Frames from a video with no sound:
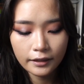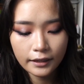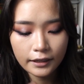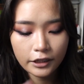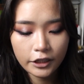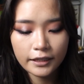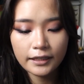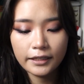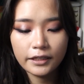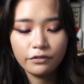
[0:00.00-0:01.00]
it's just
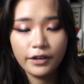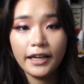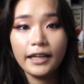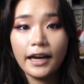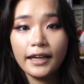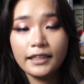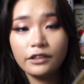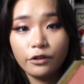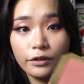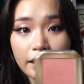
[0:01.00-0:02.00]
this really nice
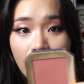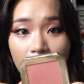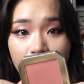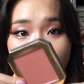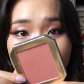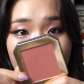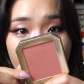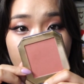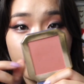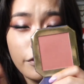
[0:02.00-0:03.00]
rose color that
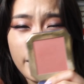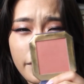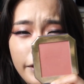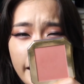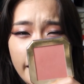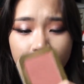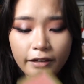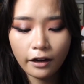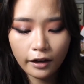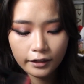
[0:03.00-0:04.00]
I really love a
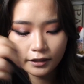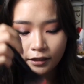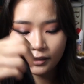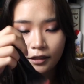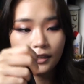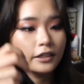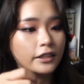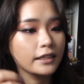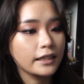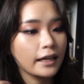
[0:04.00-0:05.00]
lot.
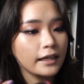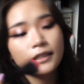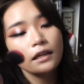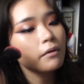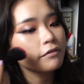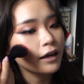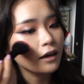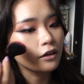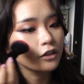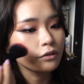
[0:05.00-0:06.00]
Just getting some of that
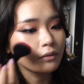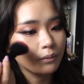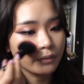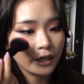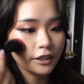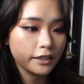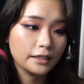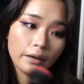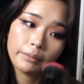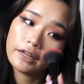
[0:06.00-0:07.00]
onto my brush and
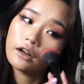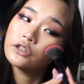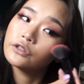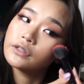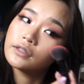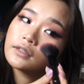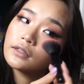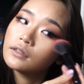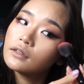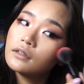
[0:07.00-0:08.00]
dabbing it onto
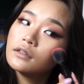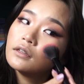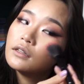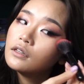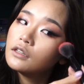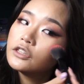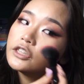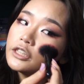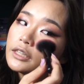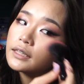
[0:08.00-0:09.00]
the
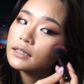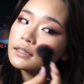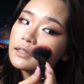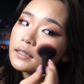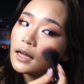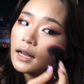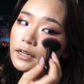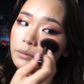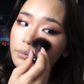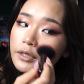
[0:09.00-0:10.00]
cheeks. I like
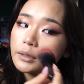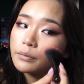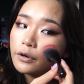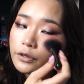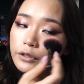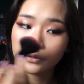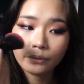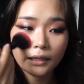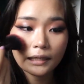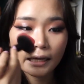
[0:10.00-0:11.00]
to put it more
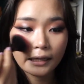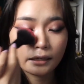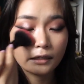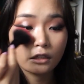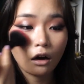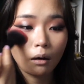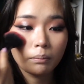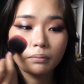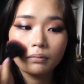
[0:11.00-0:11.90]
towards like the top